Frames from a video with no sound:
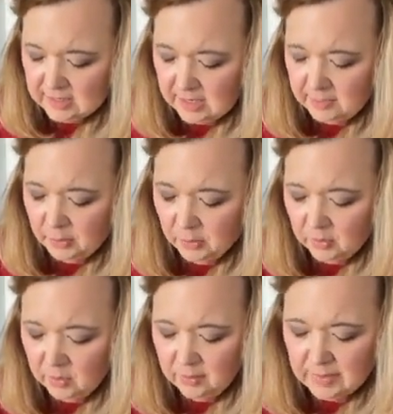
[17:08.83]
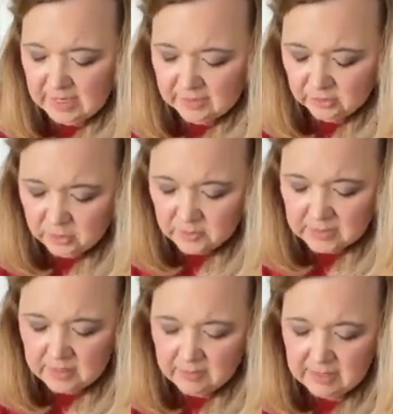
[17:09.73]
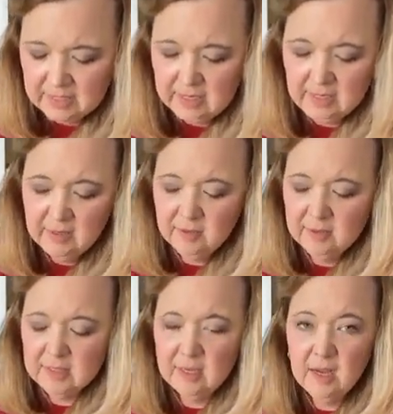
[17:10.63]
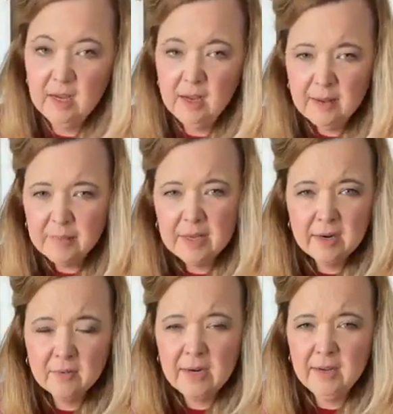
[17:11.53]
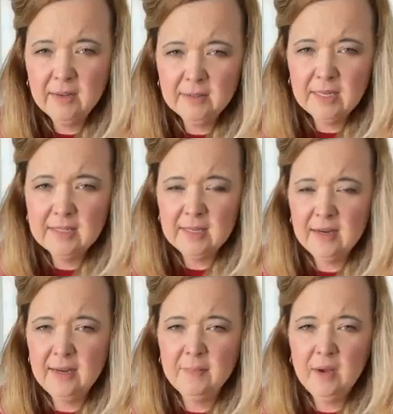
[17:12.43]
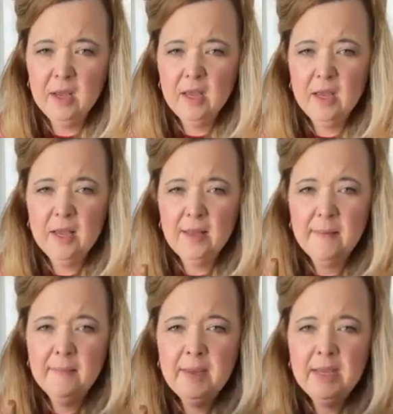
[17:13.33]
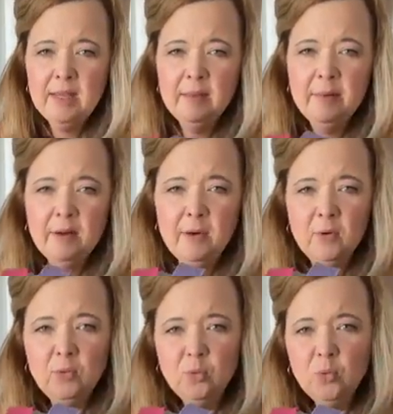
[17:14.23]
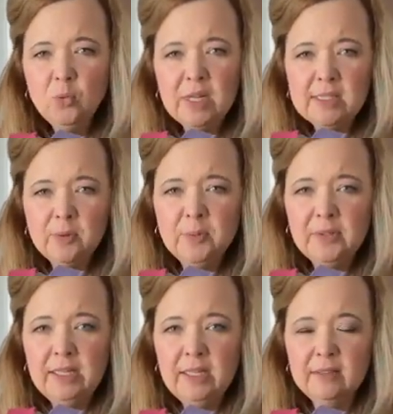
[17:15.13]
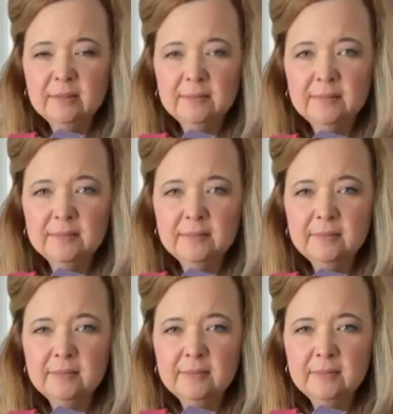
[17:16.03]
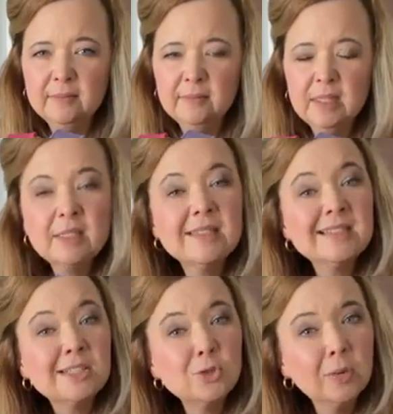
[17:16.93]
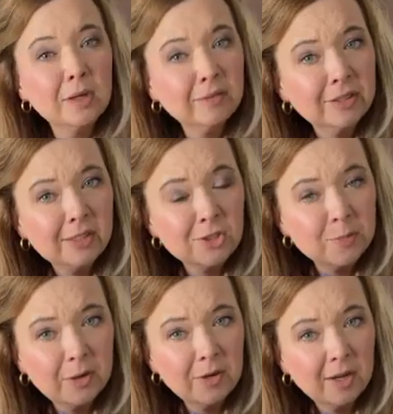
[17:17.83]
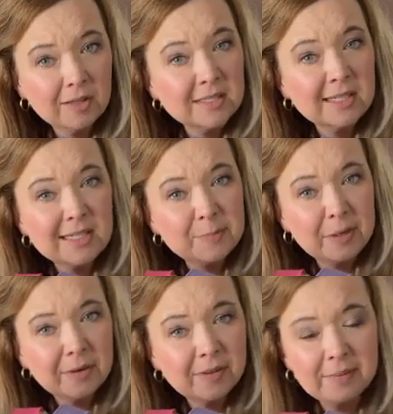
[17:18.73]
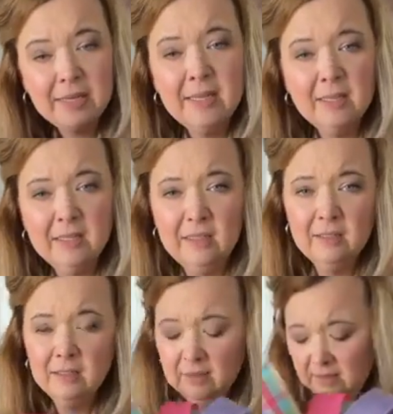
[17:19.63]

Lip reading: is I pull my loops and my tails up and around as I am making the bow. Ooh, that's so pretty. This is a 12-inch bow, y'all. This thing is bigger than my head.